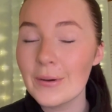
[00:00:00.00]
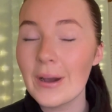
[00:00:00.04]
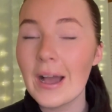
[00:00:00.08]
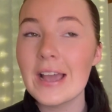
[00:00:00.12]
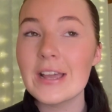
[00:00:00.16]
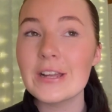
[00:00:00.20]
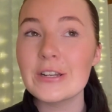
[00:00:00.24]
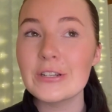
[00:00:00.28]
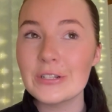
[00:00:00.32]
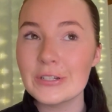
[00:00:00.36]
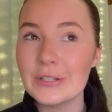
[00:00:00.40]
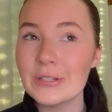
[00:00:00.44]

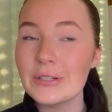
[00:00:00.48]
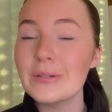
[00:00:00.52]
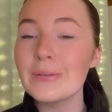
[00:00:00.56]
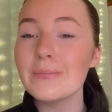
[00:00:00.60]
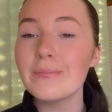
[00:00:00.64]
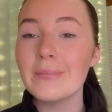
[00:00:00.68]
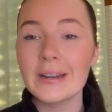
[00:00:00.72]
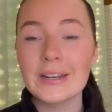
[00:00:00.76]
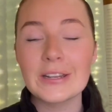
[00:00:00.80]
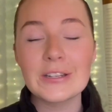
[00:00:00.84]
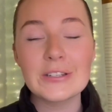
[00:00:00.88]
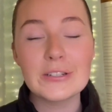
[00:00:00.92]
I do
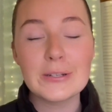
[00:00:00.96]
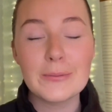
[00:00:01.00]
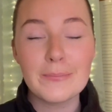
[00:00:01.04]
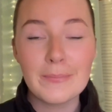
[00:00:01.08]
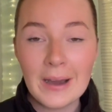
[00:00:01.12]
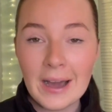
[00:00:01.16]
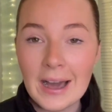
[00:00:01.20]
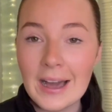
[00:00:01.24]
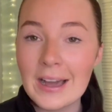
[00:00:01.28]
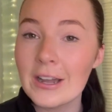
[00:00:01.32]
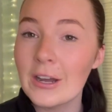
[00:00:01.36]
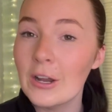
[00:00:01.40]
manage to
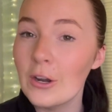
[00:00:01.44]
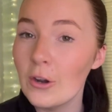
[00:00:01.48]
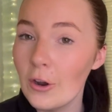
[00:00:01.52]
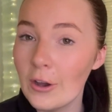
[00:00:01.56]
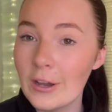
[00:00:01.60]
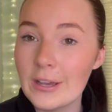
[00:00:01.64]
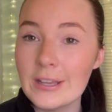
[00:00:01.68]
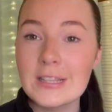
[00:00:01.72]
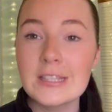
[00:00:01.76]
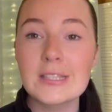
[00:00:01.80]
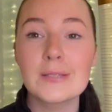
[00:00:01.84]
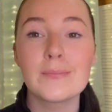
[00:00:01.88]
pack a lot
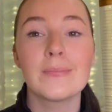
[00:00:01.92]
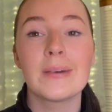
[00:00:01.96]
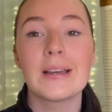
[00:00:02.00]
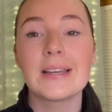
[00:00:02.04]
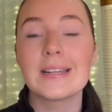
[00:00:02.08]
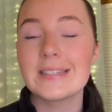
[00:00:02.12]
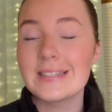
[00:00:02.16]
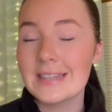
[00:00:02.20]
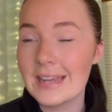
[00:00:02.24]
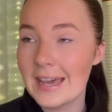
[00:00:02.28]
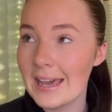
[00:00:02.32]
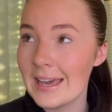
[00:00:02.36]
into my
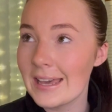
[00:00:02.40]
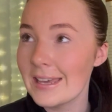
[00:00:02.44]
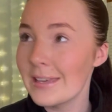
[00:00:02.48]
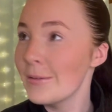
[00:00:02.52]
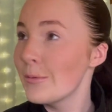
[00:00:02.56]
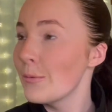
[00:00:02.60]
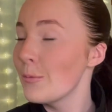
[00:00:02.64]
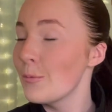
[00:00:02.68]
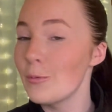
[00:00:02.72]
day,